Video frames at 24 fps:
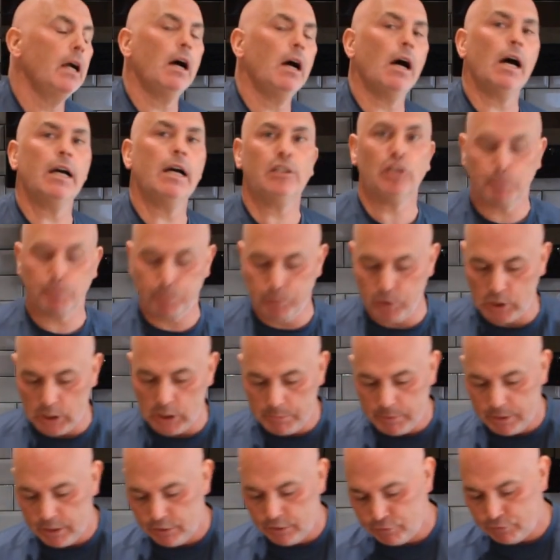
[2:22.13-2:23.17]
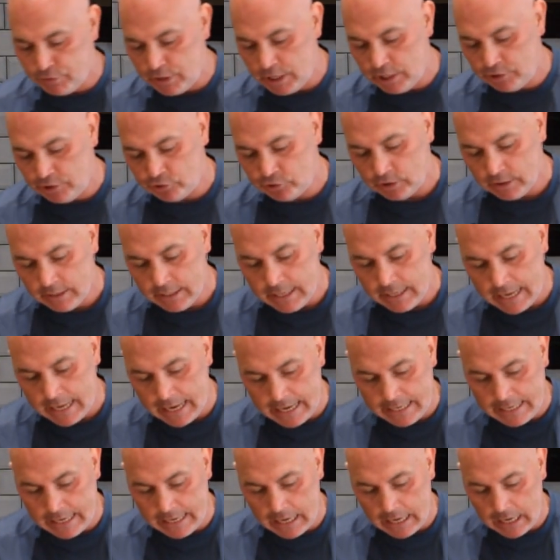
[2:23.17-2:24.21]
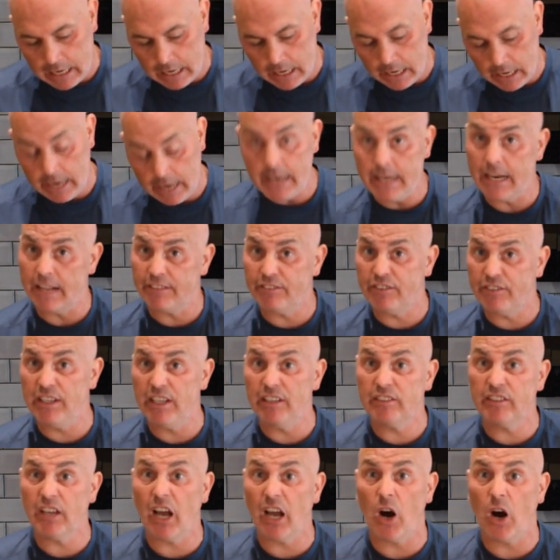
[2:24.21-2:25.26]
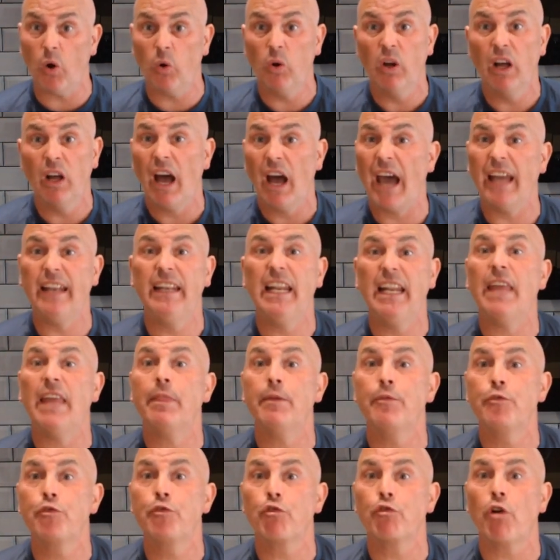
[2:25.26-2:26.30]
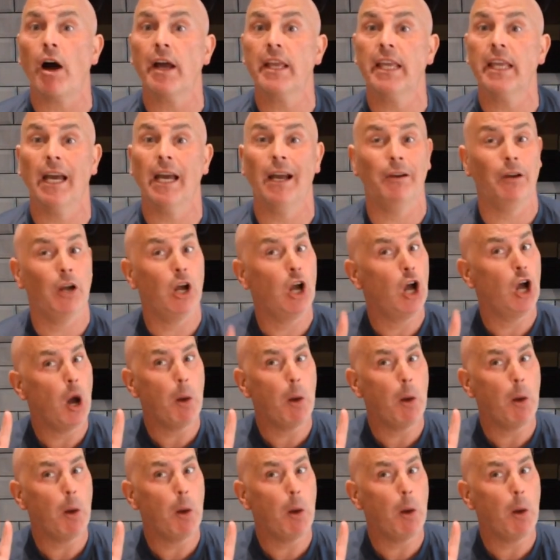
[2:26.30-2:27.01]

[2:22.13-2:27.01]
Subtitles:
I just put them in the fridge in a tea towel and let them dry out.